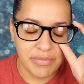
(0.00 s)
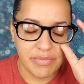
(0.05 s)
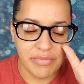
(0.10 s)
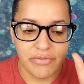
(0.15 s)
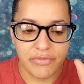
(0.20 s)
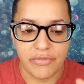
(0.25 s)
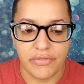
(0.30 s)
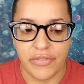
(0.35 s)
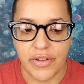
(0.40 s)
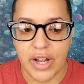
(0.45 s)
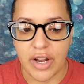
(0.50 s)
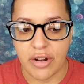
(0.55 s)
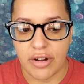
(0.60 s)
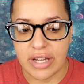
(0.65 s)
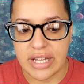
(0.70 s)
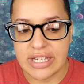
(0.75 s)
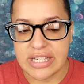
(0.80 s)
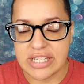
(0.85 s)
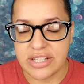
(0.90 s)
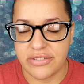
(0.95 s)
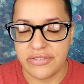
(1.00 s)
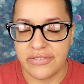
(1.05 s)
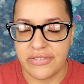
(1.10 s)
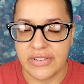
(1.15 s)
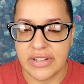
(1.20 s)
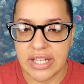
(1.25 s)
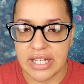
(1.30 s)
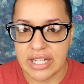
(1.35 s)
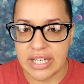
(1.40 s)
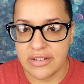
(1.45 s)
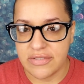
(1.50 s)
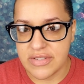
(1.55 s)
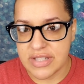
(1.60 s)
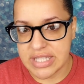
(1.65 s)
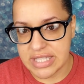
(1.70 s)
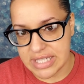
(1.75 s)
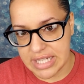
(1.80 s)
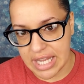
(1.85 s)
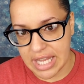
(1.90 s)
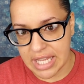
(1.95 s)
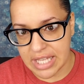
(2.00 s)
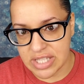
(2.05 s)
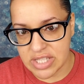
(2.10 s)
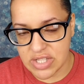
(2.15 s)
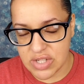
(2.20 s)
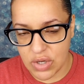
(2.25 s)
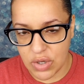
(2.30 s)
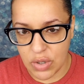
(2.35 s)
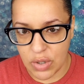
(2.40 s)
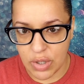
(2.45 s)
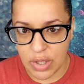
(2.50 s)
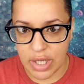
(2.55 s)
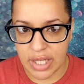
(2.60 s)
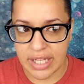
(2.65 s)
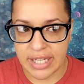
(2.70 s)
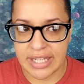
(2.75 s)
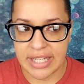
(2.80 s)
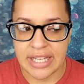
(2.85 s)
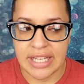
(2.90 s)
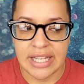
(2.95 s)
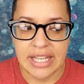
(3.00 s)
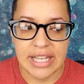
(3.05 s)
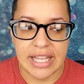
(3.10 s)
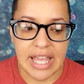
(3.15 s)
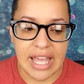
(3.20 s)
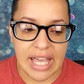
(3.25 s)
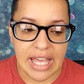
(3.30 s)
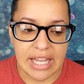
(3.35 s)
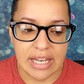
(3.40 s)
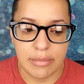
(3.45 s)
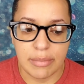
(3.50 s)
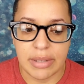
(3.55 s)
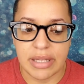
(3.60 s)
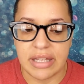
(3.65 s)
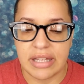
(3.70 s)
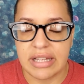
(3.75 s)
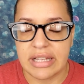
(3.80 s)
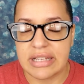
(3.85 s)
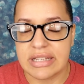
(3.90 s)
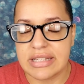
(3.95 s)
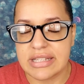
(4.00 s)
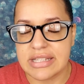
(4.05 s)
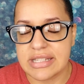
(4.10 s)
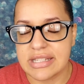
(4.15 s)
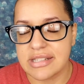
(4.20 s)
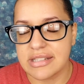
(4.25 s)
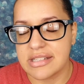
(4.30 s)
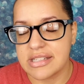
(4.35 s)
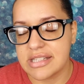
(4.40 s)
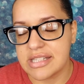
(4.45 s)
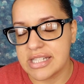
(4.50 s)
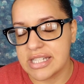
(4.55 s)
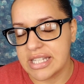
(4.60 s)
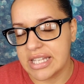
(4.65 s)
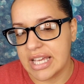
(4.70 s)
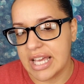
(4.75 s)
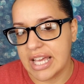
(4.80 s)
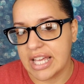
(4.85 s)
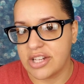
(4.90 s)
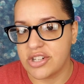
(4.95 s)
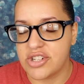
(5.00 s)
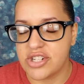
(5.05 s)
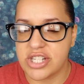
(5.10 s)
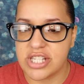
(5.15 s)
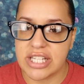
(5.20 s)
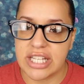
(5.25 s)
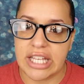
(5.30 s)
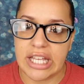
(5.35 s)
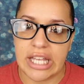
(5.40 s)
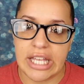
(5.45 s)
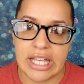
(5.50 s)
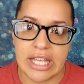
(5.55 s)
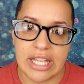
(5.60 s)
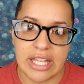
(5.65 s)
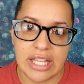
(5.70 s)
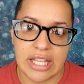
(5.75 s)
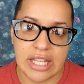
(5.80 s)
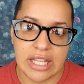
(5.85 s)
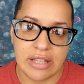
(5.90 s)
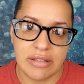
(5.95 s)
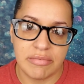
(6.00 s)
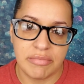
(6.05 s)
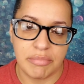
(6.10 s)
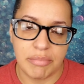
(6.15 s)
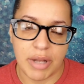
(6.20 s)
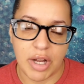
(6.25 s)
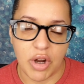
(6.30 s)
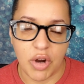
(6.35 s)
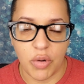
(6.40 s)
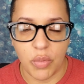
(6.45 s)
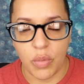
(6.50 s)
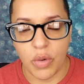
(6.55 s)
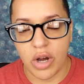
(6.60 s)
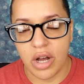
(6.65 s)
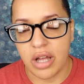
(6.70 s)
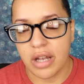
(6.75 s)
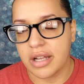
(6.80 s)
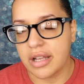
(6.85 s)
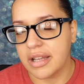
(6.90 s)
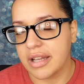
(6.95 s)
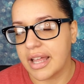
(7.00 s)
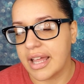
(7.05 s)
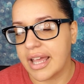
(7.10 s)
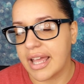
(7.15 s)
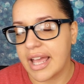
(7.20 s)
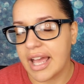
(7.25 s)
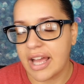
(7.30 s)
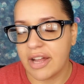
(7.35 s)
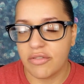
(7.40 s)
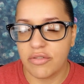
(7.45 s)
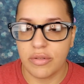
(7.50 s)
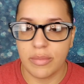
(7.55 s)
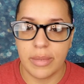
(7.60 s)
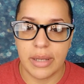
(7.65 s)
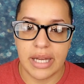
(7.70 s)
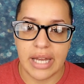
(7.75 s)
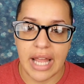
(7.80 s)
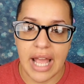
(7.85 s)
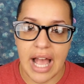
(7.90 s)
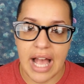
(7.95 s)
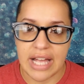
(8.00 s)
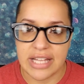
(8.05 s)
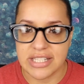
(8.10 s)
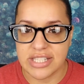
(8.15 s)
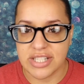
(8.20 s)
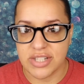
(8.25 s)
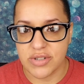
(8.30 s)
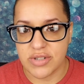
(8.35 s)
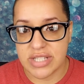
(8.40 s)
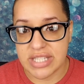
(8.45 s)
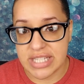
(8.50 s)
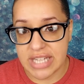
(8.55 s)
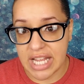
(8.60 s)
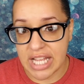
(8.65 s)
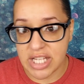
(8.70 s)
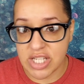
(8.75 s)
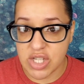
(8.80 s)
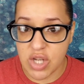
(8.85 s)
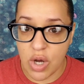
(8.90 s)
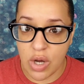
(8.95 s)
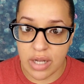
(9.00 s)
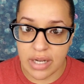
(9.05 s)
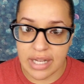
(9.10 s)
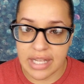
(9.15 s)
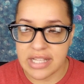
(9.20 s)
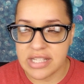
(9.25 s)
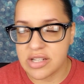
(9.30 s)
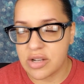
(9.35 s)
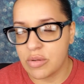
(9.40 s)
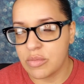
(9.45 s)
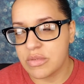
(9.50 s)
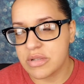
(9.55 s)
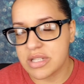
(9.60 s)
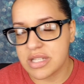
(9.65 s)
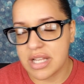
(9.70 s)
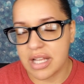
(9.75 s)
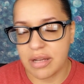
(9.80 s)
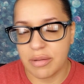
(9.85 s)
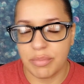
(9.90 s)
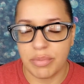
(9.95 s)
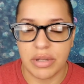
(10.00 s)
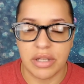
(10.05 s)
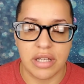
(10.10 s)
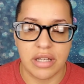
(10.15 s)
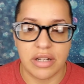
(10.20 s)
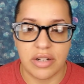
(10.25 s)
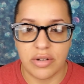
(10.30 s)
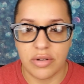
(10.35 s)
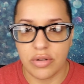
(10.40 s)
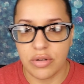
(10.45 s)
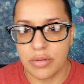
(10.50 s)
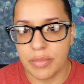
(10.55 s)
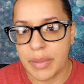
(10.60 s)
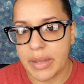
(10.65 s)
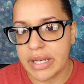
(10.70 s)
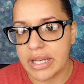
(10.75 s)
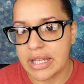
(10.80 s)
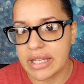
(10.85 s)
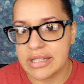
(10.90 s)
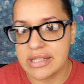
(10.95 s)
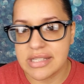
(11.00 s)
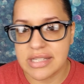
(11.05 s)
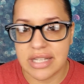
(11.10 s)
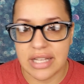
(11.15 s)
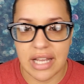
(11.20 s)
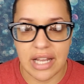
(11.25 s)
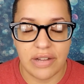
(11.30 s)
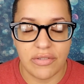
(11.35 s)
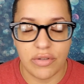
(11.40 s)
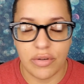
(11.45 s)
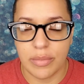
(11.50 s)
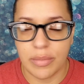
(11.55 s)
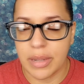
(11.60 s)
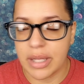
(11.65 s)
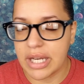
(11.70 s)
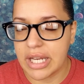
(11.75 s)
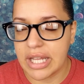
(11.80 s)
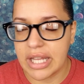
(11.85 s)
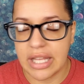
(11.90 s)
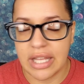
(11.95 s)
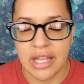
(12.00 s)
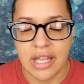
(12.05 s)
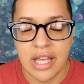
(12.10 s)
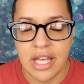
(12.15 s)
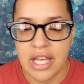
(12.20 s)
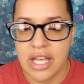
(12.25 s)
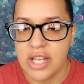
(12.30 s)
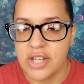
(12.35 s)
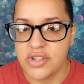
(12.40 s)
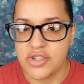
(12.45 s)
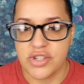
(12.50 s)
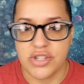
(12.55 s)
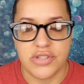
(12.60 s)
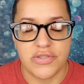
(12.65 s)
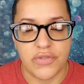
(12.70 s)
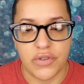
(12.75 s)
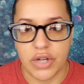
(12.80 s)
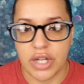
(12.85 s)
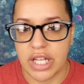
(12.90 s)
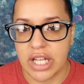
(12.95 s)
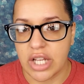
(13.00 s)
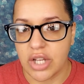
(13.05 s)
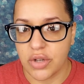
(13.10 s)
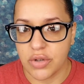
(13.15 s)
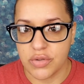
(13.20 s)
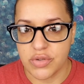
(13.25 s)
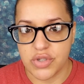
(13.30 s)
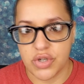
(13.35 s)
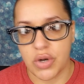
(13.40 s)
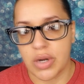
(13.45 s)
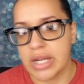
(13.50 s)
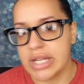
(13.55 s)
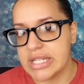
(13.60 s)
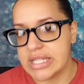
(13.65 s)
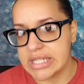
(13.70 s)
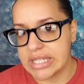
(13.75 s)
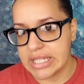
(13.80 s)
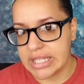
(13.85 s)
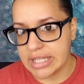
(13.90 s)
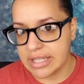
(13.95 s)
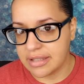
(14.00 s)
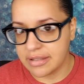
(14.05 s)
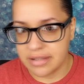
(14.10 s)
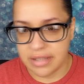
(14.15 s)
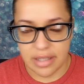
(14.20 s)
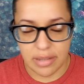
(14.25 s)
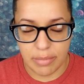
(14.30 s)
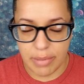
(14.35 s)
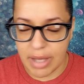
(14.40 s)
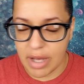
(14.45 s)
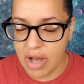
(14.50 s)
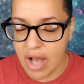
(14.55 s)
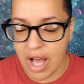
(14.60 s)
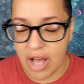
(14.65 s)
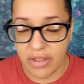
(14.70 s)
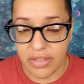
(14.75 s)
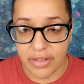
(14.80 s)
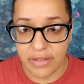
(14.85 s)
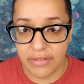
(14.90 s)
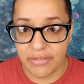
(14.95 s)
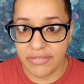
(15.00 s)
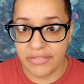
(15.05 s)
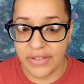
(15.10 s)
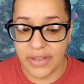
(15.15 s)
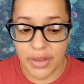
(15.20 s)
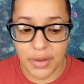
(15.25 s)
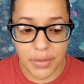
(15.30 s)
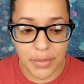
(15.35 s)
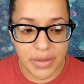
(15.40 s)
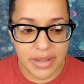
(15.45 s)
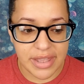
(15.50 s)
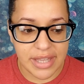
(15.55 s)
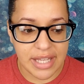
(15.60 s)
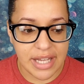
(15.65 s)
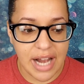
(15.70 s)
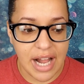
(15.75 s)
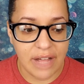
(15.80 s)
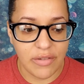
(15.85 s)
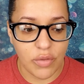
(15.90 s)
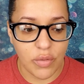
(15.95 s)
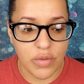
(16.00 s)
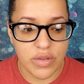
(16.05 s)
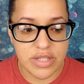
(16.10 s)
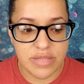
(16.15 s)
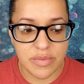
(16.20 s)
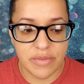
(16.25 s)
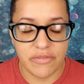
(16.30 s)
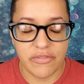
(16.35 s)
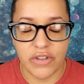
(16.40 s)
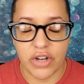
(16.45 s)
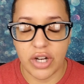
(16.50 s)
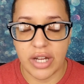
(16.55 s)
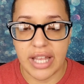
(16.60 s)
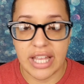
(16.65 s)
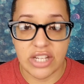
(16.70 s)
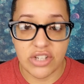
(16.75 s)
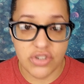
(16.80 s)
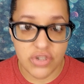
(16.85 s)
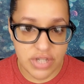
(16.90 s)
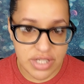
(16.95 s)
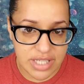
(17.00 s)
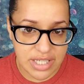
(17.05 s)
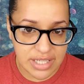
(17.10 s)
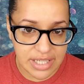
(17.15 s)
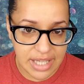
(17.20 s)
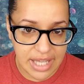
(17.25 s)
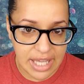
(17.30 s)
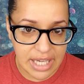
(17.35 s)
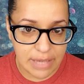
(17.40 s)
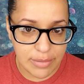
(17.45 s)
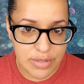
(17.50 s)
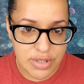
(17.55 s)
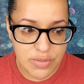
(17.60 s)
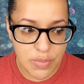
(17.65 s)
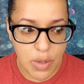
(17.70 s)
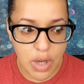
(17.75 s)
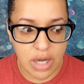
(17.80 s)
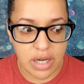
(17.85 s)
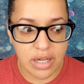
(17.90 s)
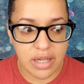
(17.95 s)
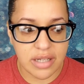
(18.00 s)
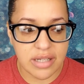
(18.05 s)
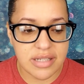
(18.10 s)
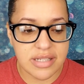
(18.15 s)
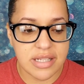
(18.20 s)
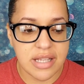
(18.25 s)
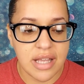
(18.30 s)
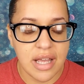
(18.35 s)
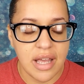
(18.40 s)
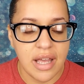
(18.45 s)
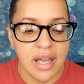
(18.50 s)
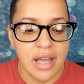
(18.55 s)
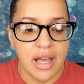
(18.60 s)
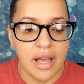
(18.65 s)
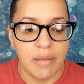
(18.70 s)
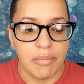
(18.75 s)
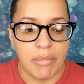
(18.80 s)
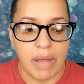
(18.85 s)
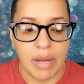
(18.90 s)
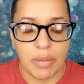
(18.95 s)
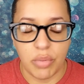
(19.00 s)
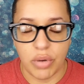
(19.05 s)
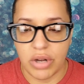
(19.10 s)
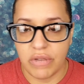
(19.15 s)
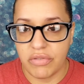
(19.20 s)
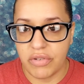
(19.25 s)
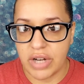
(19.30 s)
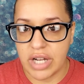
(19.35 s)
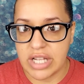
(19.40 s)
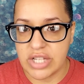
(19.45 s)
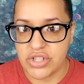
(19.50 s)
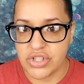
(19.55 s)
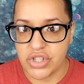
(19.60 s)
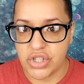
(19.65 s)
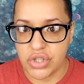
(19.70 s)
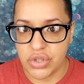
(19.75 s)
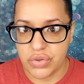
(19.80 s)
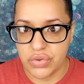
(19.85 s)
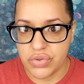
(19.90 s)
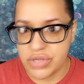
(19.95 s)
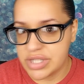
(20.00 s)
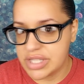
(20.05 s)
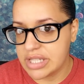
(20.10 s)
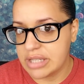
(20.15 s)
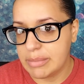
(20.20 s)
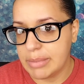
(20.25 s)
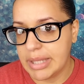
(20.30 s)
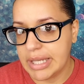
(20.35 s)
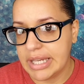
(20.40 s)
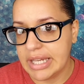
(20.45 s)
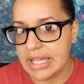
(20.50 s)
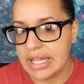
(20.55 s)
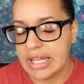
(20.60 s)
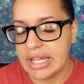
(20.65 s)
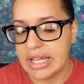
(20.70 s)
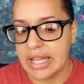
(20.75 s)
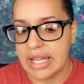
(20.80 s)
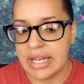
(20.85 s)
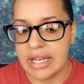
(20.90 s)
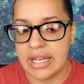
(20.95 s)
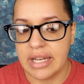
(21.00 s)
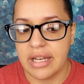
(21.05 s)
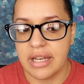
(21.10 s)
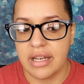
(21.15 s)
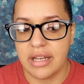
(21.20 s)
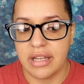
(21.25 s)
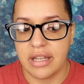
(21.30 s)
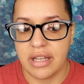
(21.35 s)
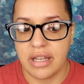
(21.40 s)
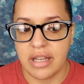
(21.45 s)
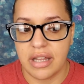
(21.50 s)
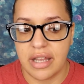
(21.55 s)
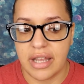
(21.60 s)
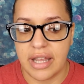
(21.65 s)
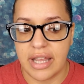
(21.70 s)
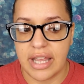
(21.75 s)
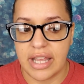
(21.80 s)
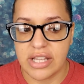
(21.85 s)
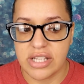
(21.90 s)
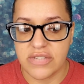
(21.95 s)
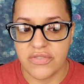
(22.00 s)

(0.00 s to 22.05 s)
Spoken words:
very definitive stance on cannabis, THC, marijuana. Like everybody has their stance on it. It's almost like political opinions. Like everybody just freaking goes crazy about how they feel with it. I've always been very interested in cannabis products. My boyfriend has used CBD and he's